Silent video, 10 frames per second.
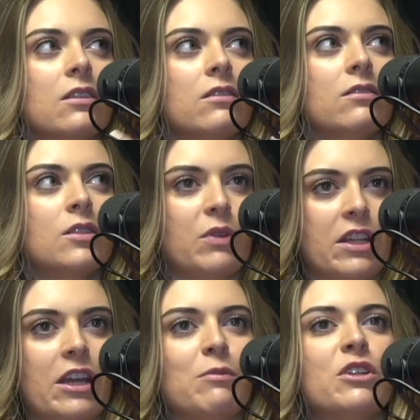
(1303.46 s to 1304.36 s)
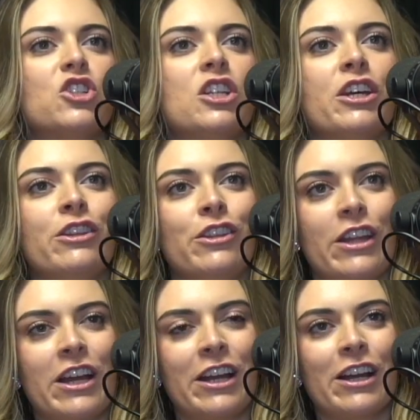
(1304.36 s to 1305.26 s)
To put the ammunition in, then they
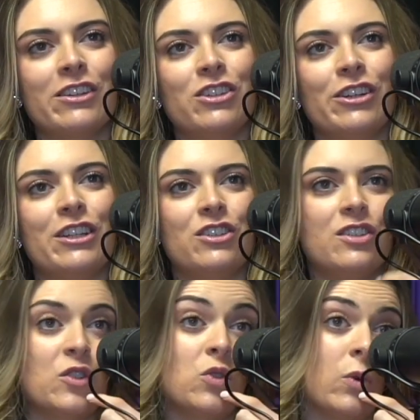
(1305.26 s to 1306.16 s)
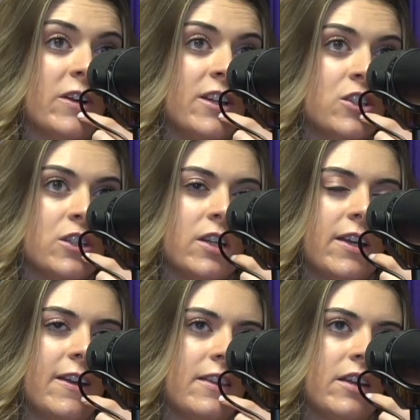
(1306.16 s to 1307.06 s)
kind of got turned into storage,
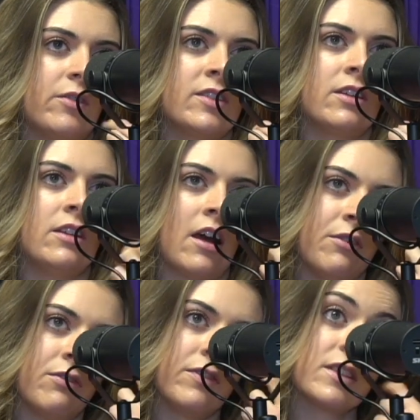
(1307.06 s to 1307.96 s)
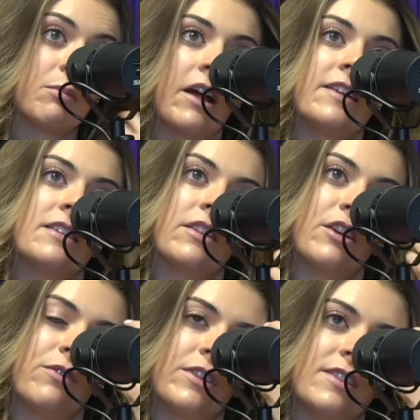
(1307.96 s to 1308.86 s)
and there was enough supplies out there
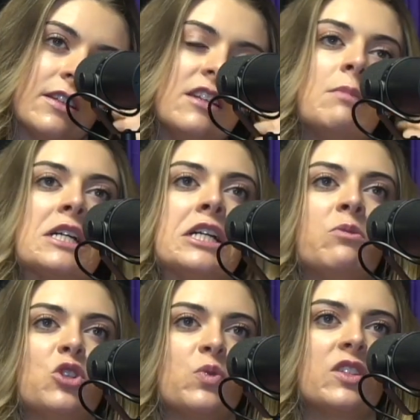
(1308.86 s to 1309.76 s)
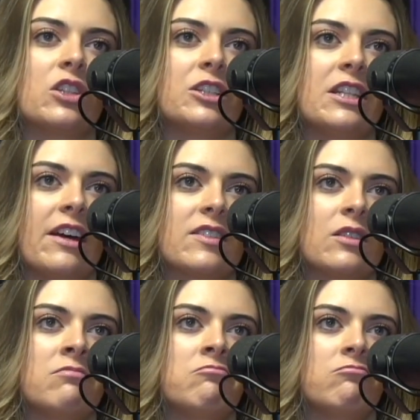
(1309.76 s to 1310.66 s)
for the city of Marion, which was
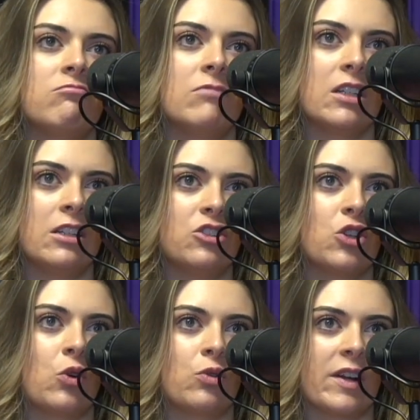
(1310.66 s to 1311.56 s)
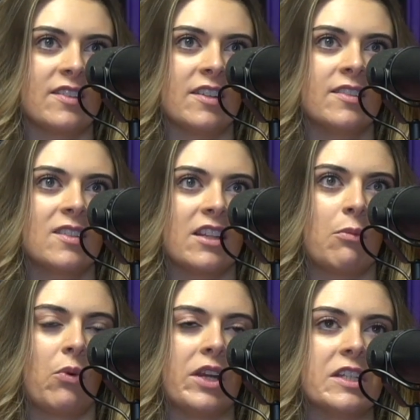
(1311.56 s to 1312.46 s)
13,000 in total residents at that
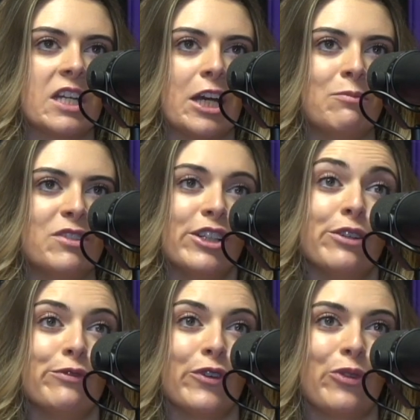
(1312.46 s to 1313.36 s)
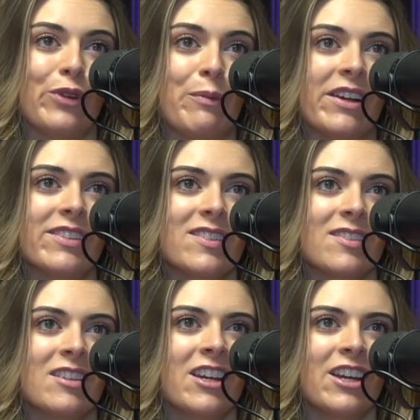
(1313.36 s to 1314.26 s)
point in time, to live for 3 months.
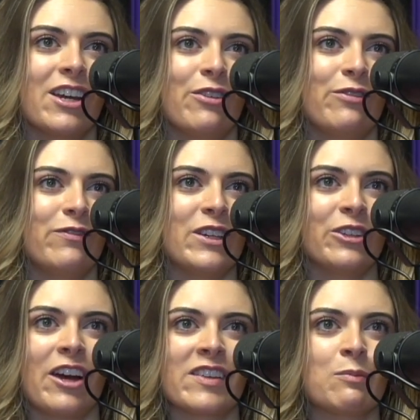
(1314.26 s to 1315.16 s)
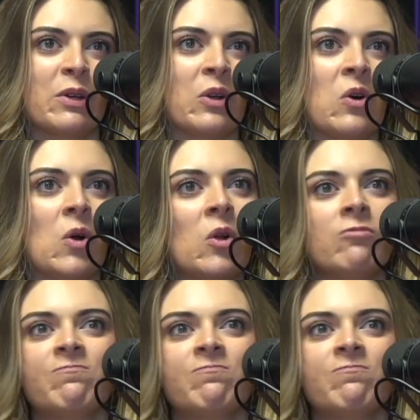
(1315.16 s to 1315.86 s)
Field hospital,